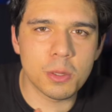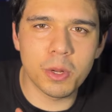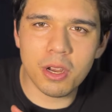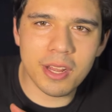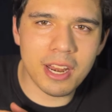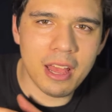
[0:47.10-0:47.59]
we're
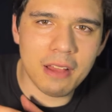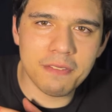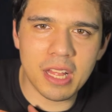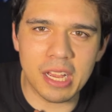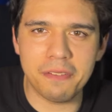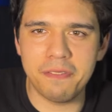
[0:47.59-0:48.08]
not going to have
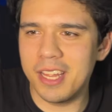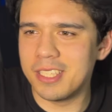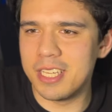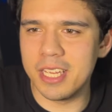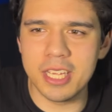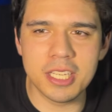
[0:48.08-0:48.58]
like
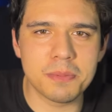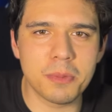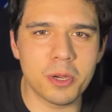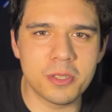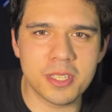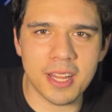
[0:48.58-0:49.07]
fancy
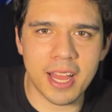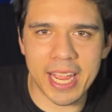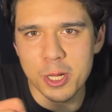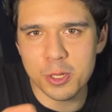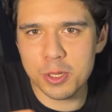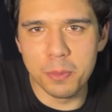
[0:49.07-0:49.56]
gizmos to
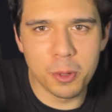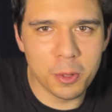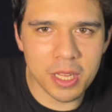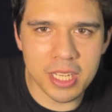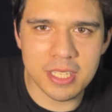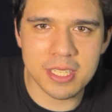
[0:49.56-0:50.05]
like
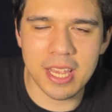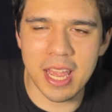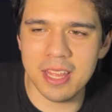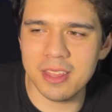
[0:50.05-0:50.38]
smoothly scan